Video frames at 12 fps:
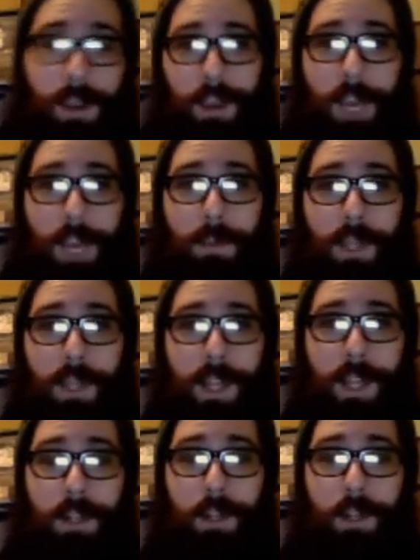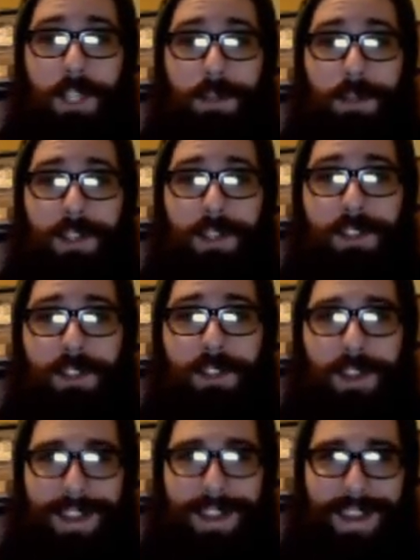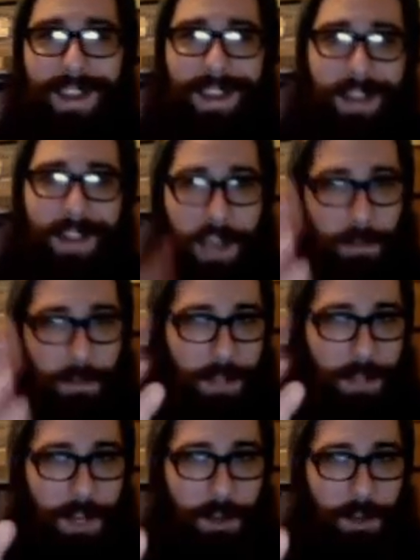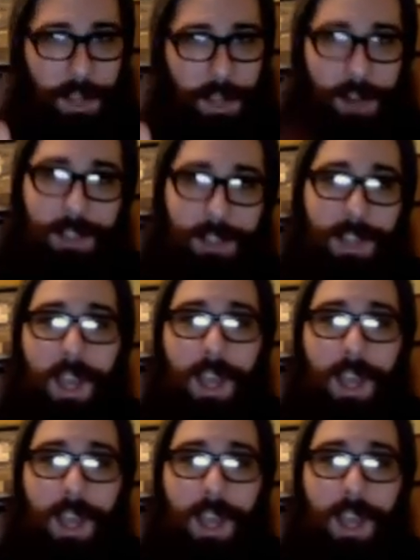happy belated Christmas and happy belated New Year's.